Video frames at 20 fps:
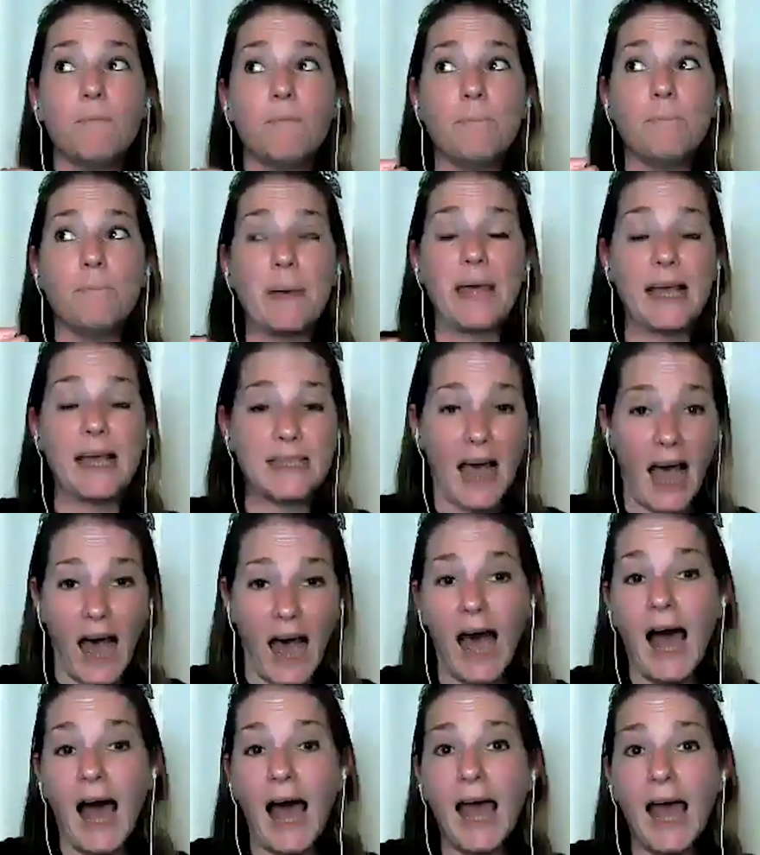because mm-hmm.
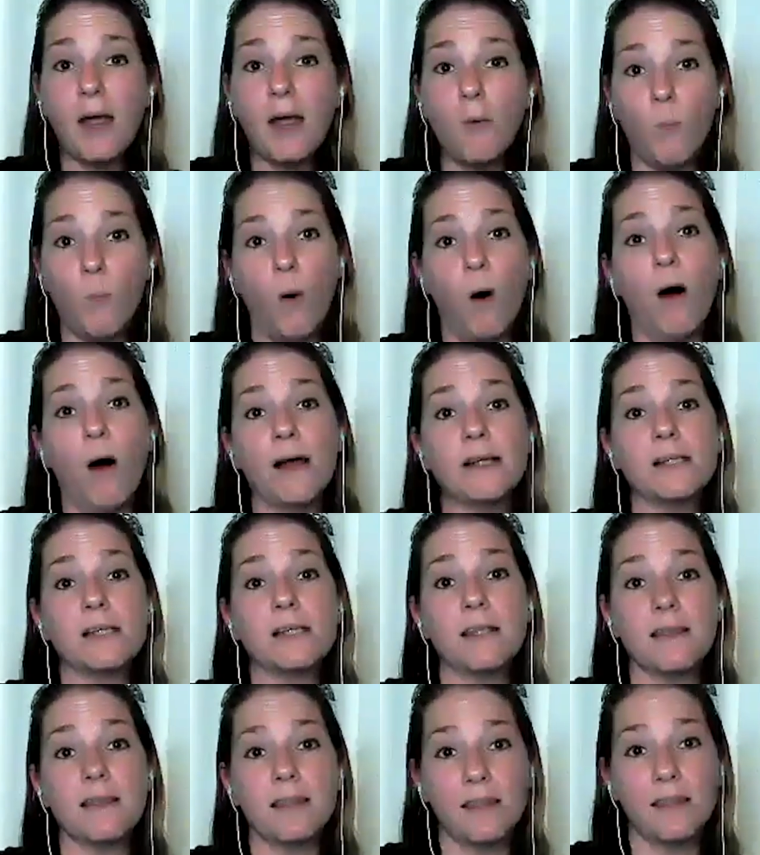I want,
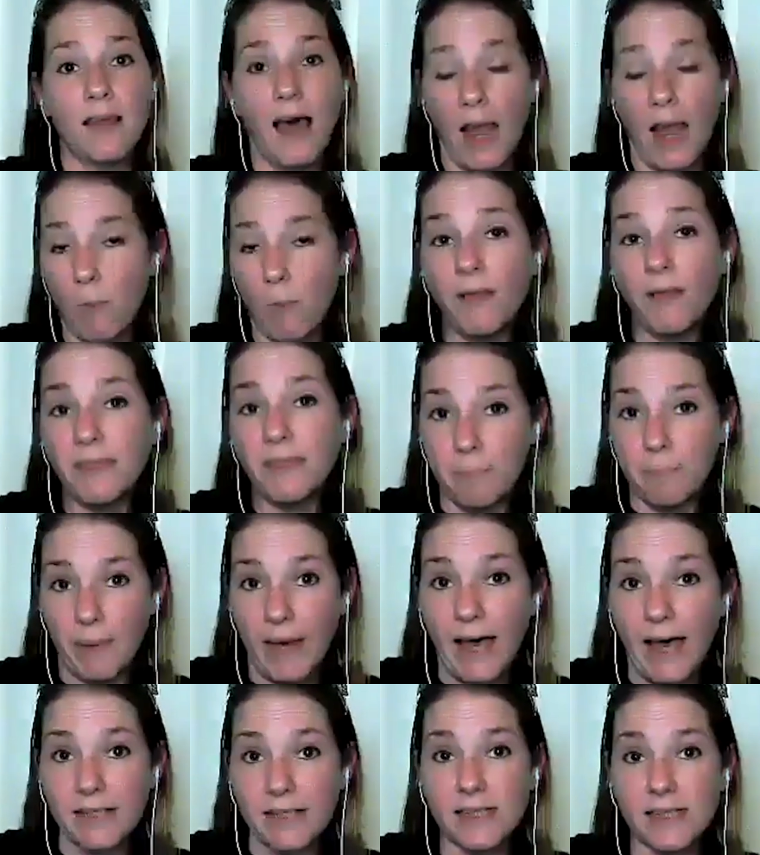I want the
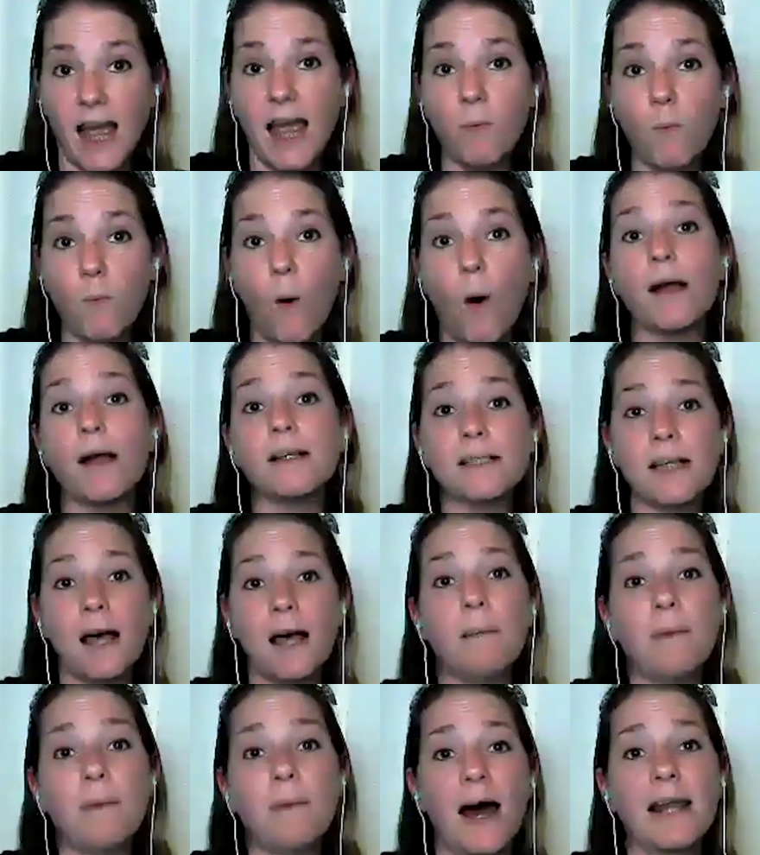best. I want
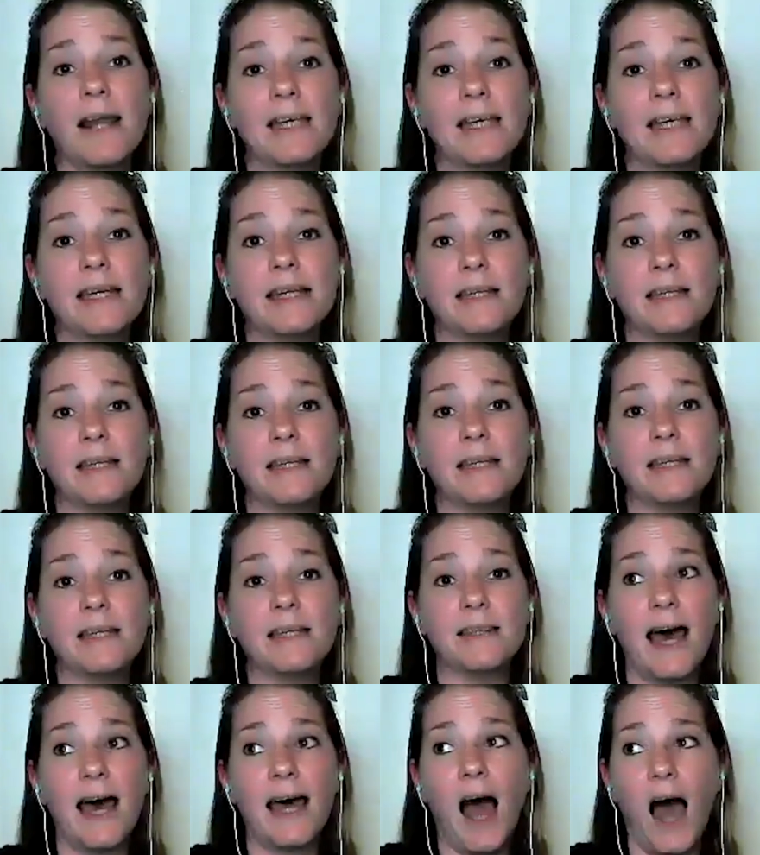somebody
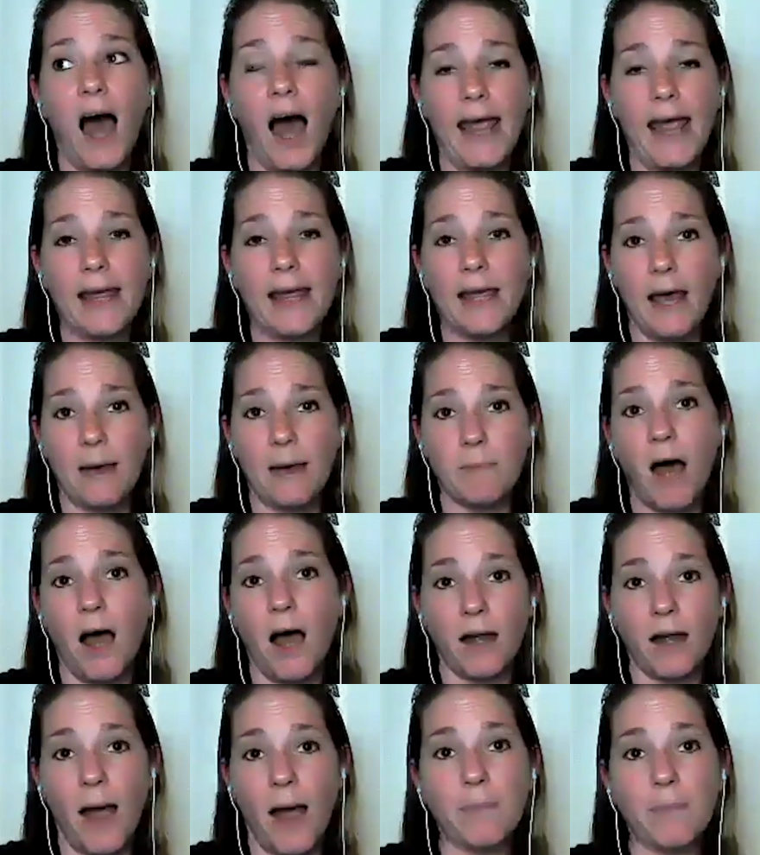that I am not,
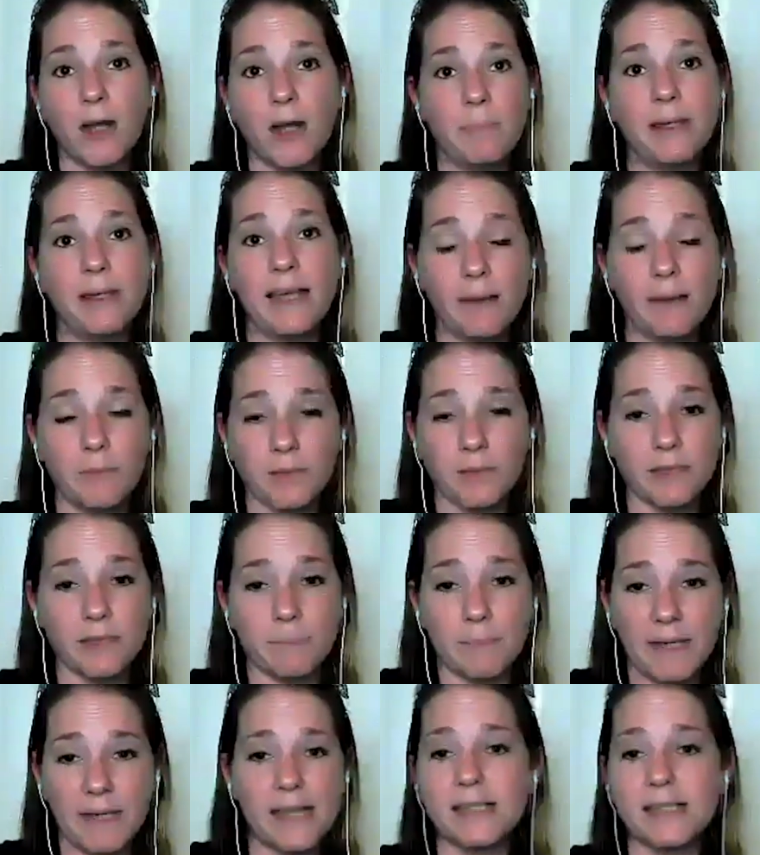I'm going to be able to,
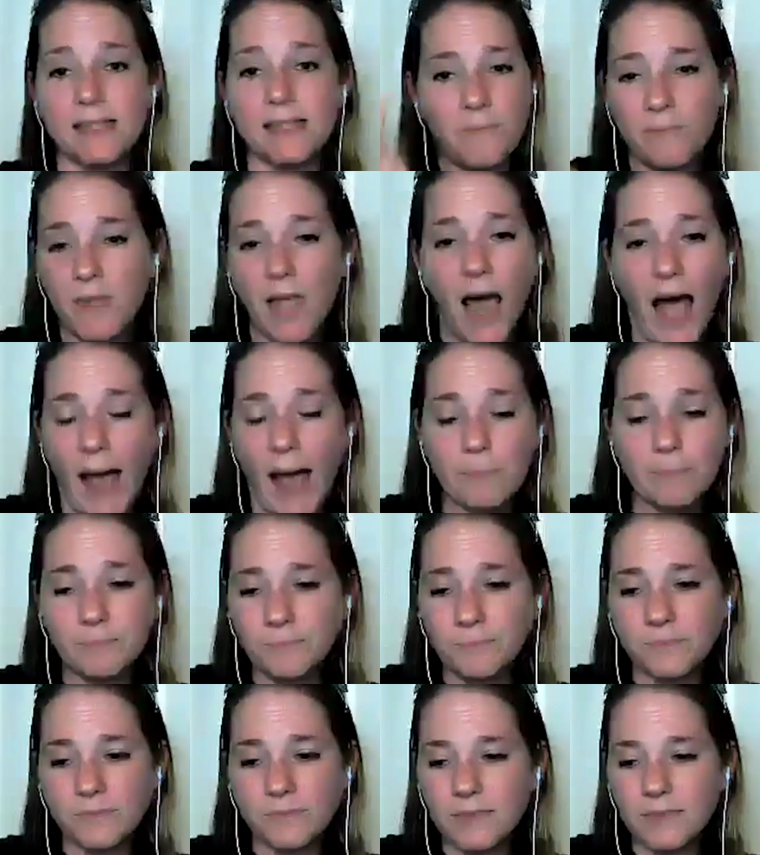because
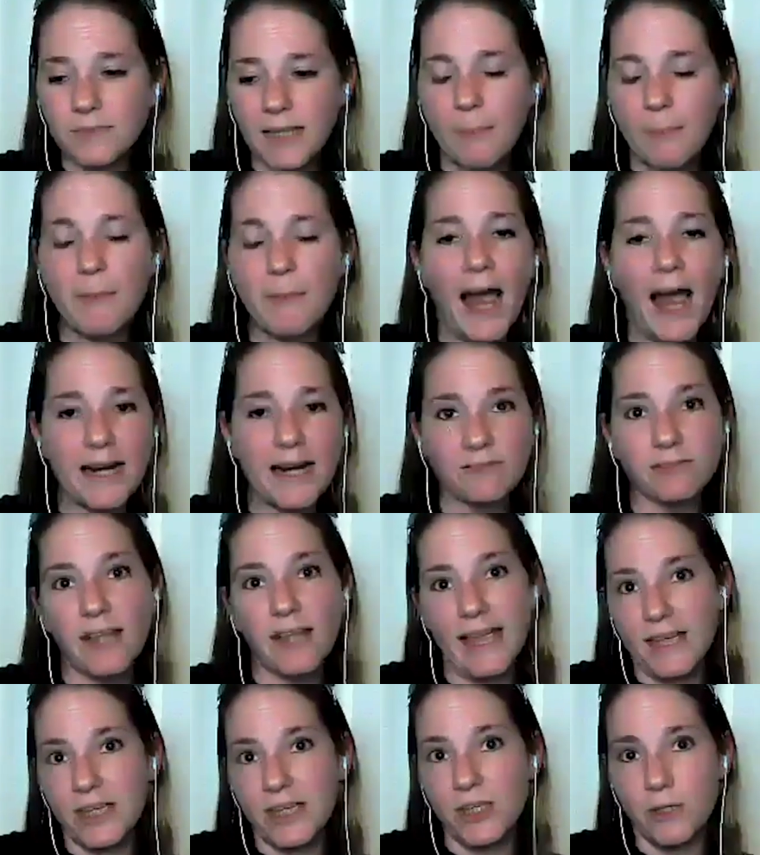I'm, I'm kind of
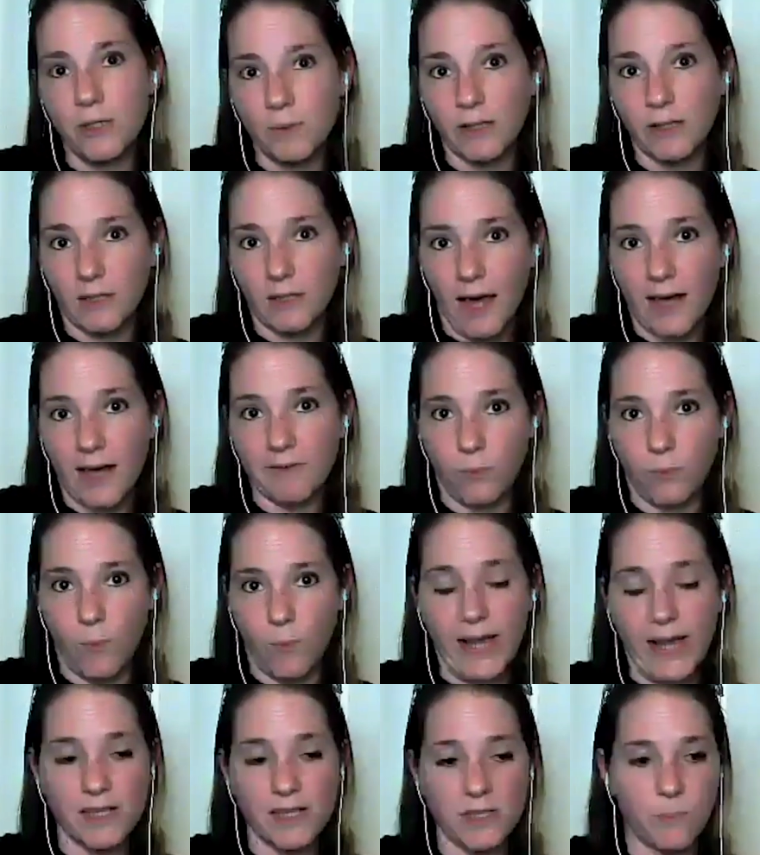like you in a lot of
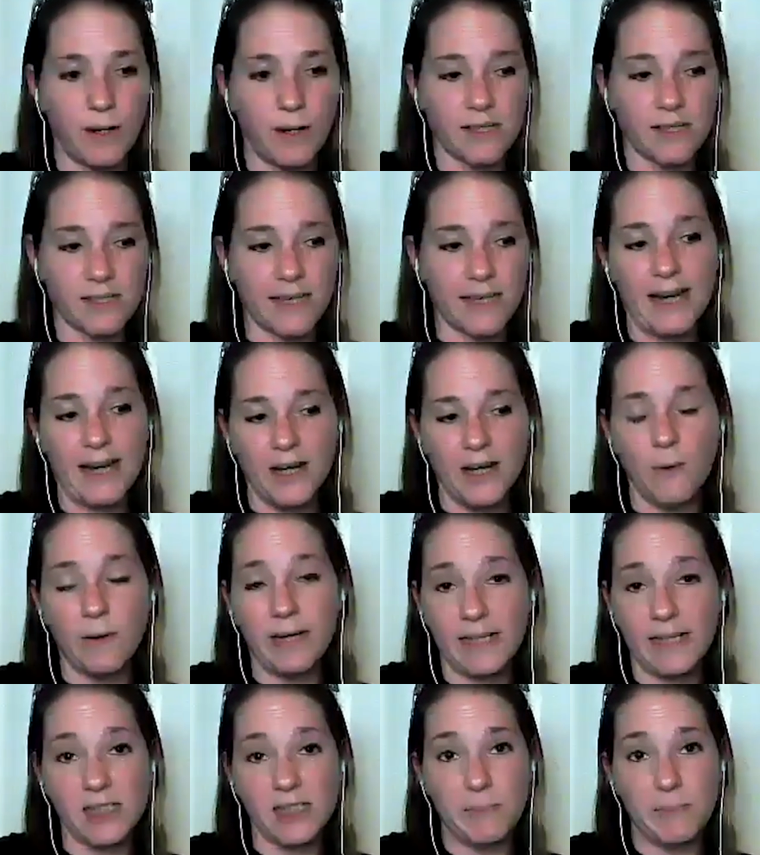ways where it's like, I know it
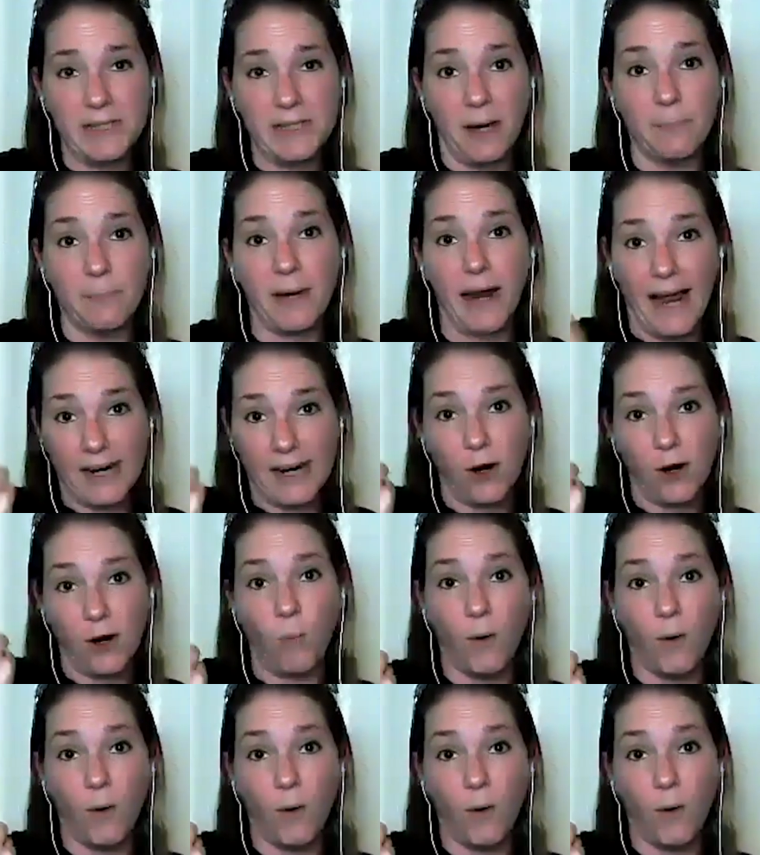needs to be done, but I don't
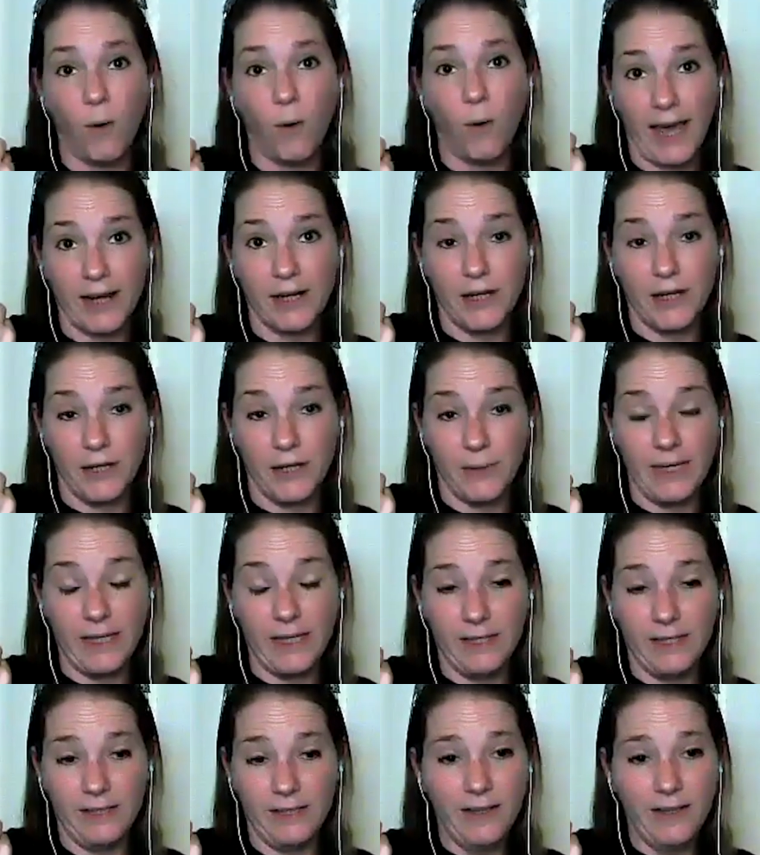want to learn how to do it.